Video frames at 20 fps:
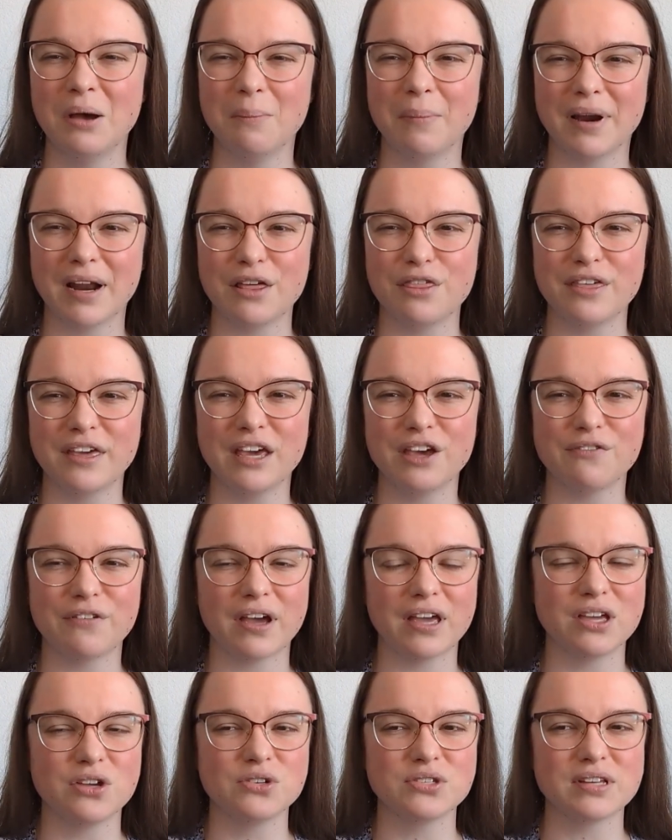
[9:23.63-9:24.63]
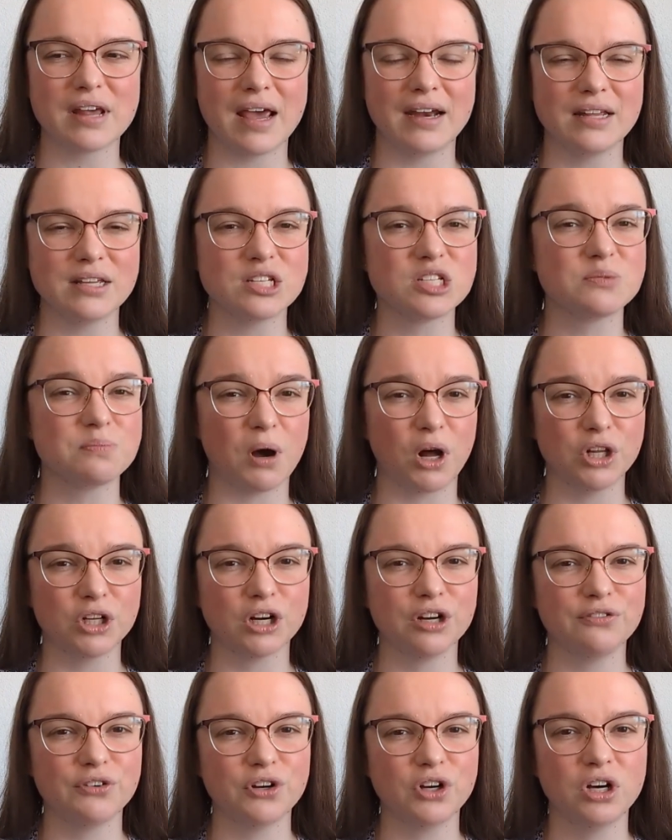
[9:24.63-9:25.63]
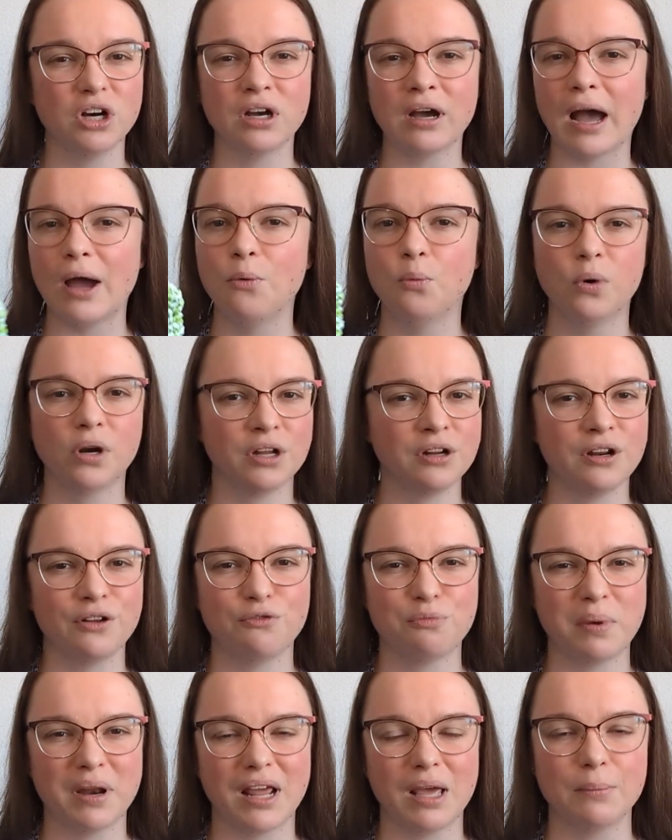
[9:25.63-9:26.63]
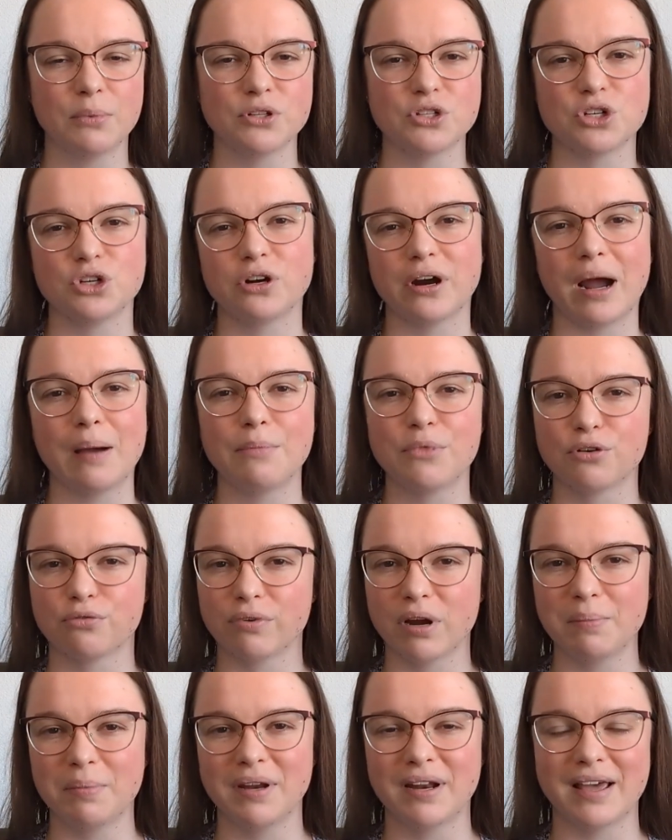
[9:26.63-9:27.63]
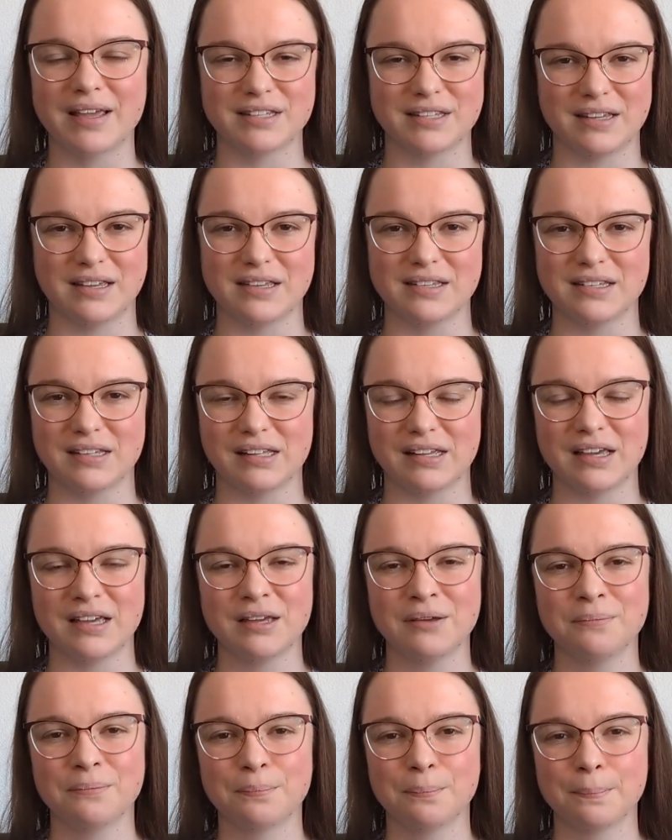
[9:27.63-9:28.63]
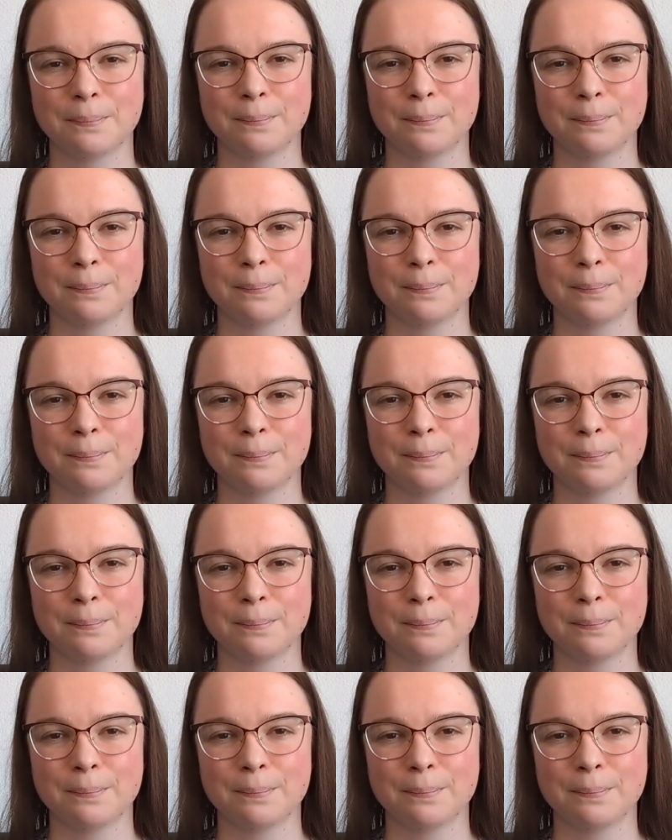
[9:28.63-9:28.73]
But I think if I used any smaller of a hook, I wouldn't have been able to grab the ribbon as easily.